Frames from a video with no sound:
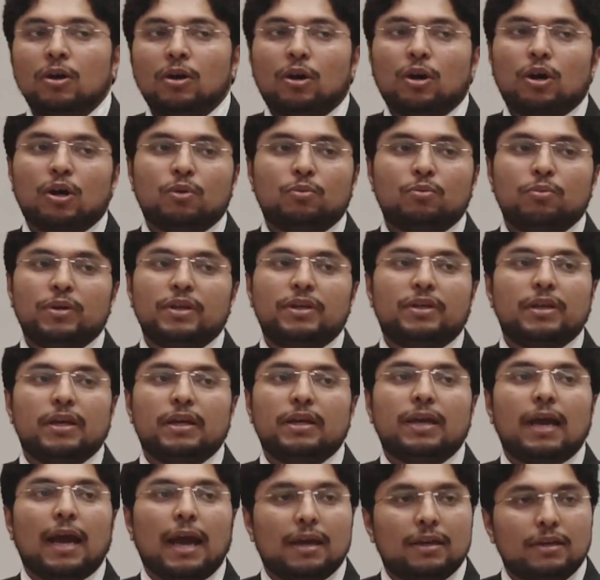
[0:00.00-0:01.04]
or if we
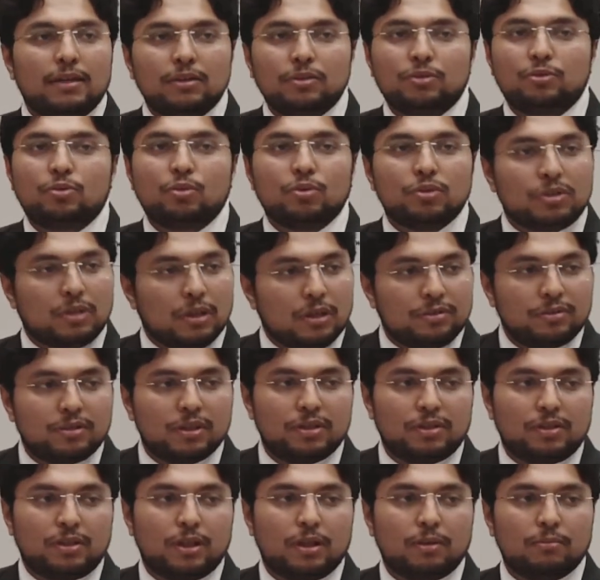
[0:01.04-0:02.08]
take any social
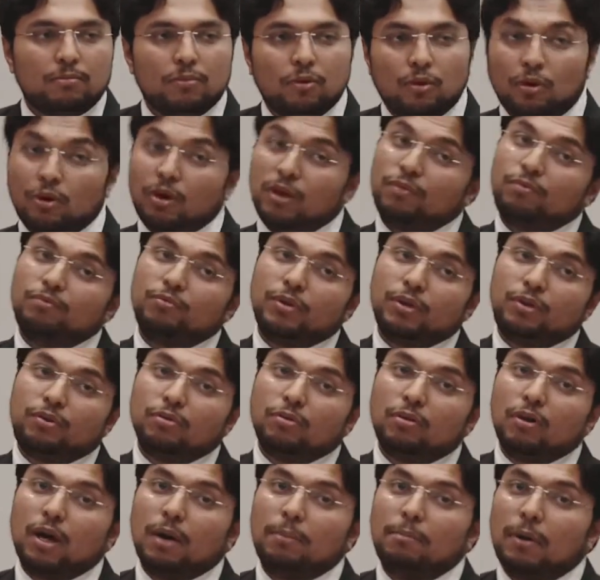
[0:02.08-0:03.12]
system, or if we
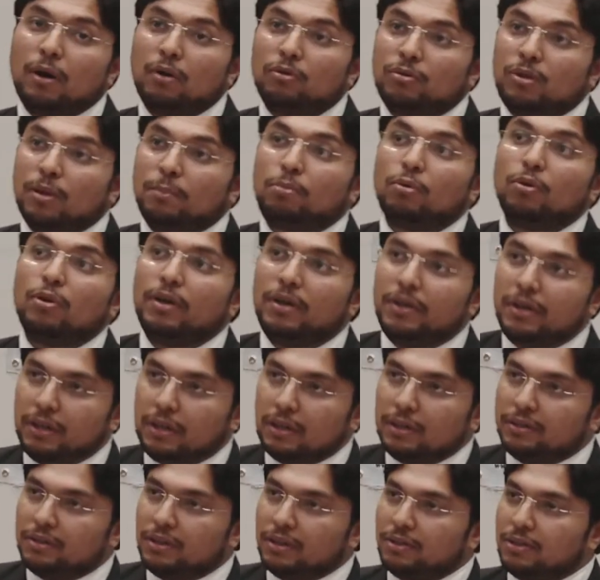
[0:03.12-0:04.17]
talk about the
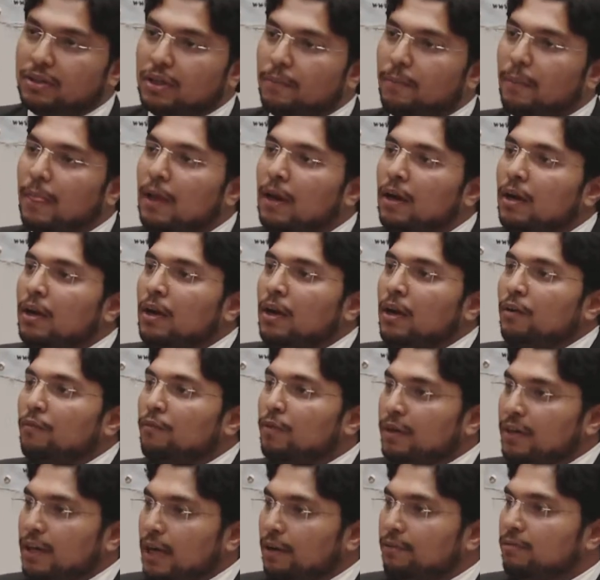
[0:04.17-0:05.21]
political system.
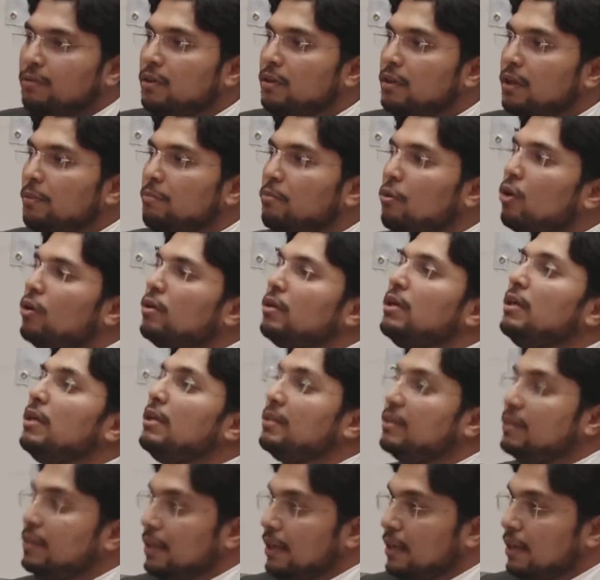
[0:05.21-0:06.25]
Whatever the model
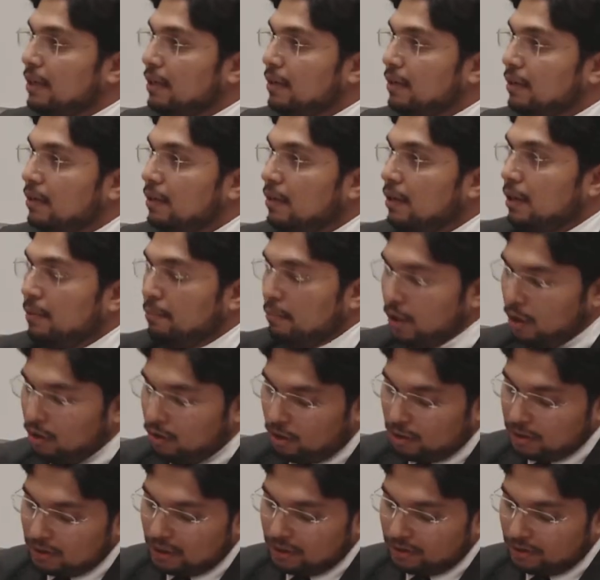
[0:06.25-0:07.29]
is there,
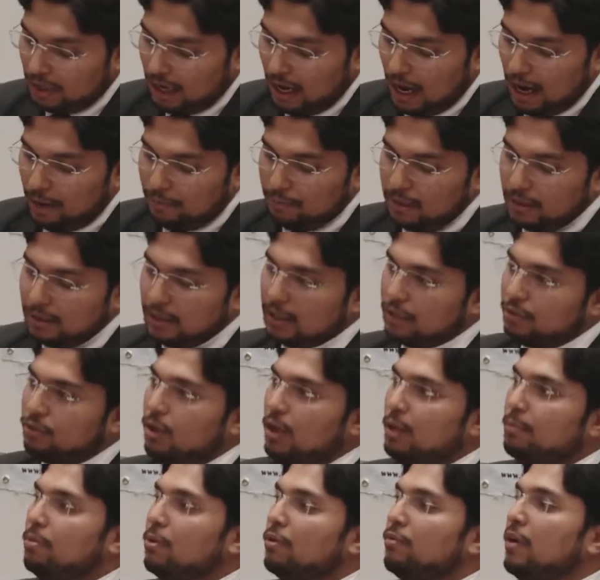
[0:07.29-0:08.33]
because Islam is
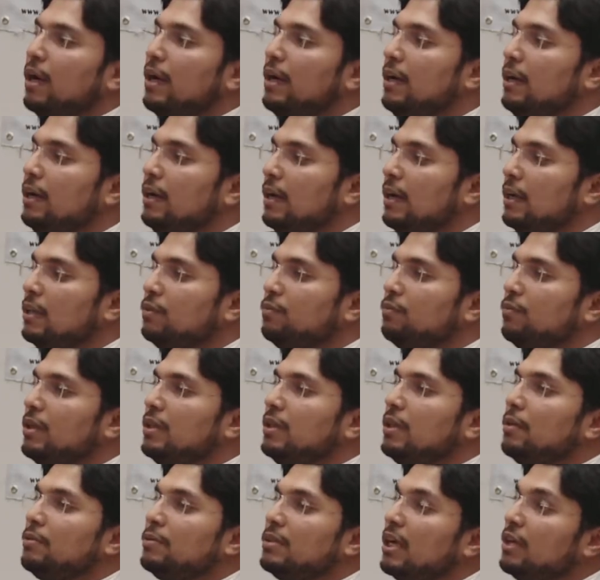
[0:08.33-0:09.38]
actually providing us
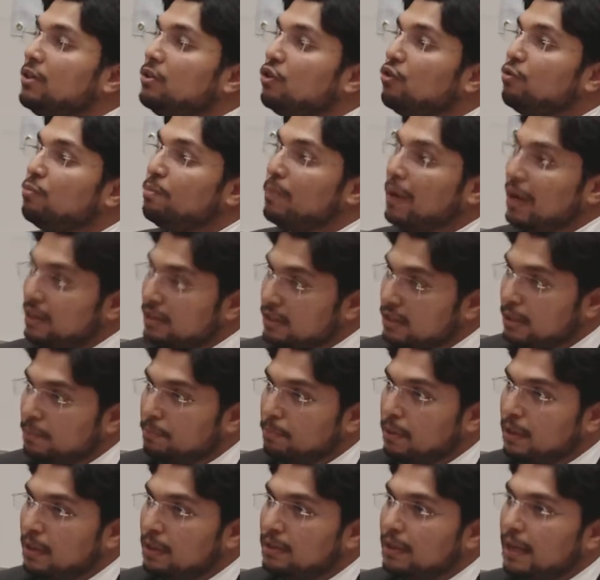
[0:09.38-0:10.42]
with a set of
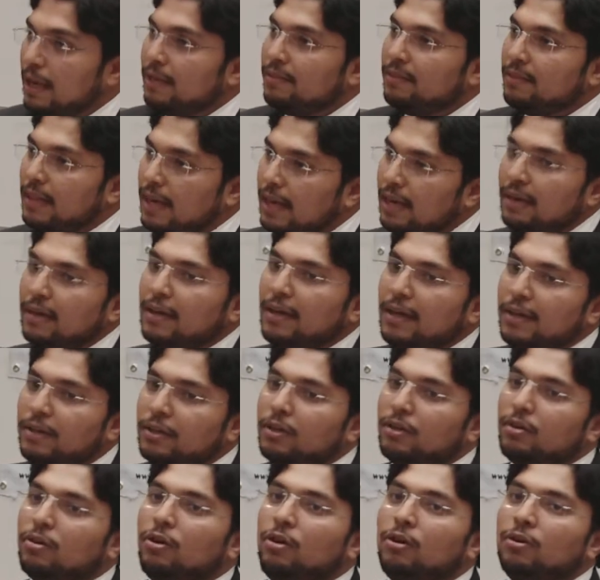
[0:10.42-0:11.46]
principles, and then
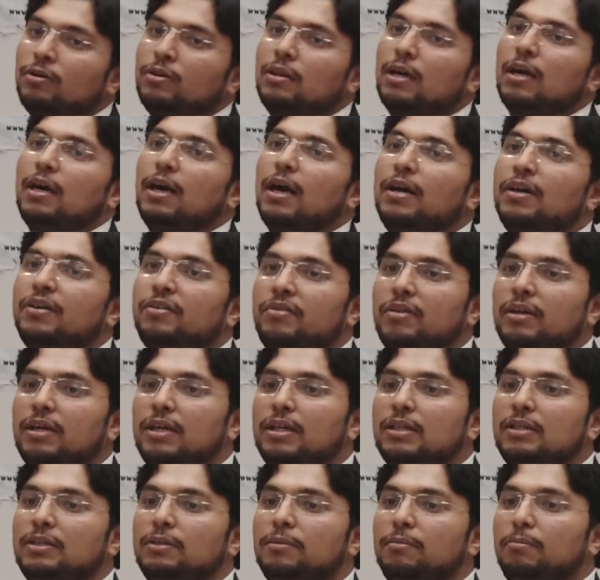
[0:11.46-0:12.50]
later on the
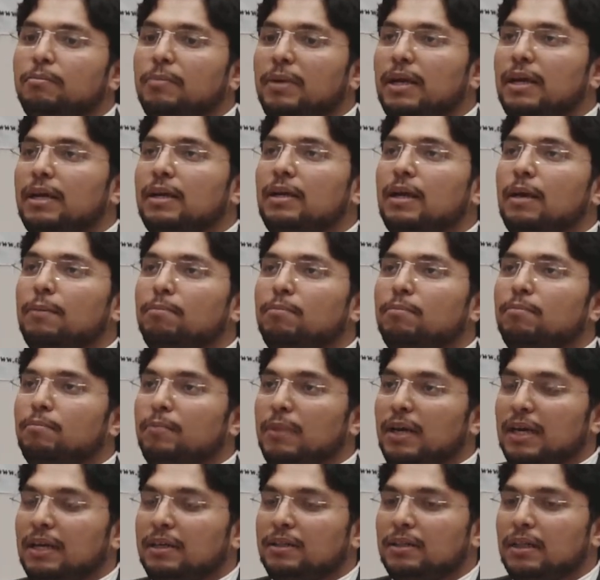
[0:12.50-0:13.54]
countries make
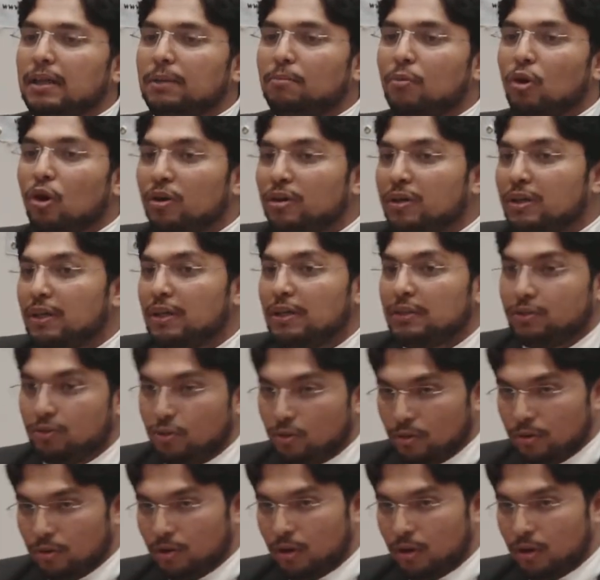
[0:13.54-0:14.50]
the models